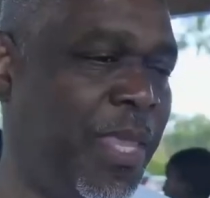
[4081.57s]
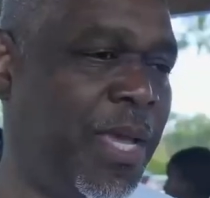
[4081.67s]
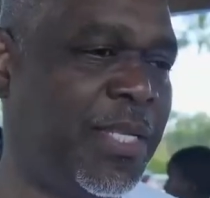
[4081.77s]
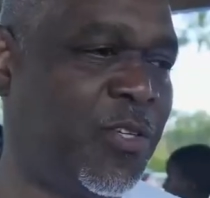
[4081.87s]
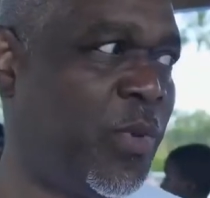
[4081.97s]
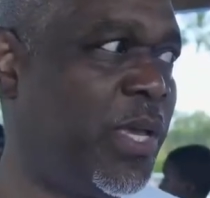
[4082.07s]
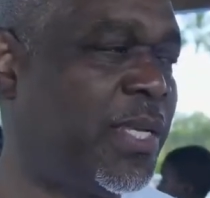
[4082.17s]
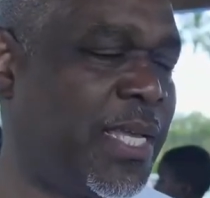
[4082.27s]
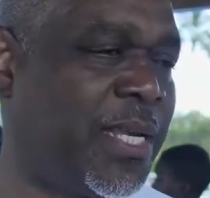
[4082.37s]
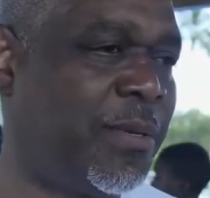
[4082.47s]
And so we're
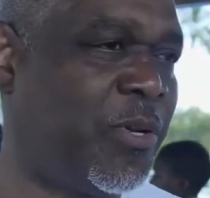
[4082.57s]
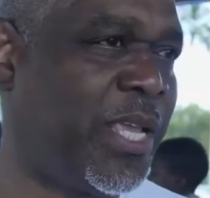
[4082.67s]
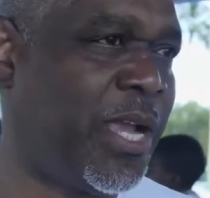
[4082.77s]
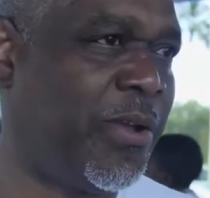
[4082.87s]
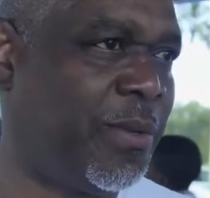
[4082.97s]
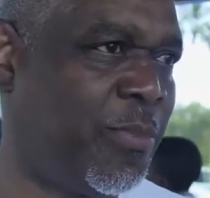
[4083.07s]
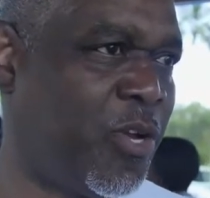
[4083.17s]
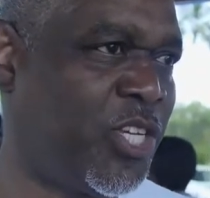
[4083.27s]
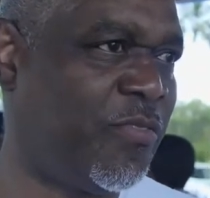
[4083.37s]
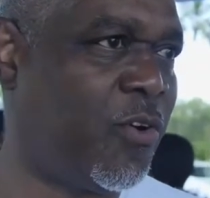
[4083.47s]
excited about carrying the
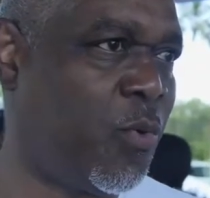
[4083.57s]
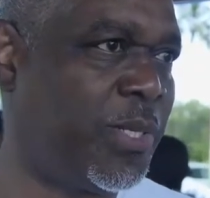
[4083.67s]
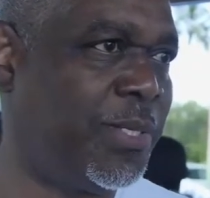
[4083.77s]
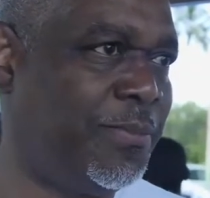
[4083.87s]
project forward.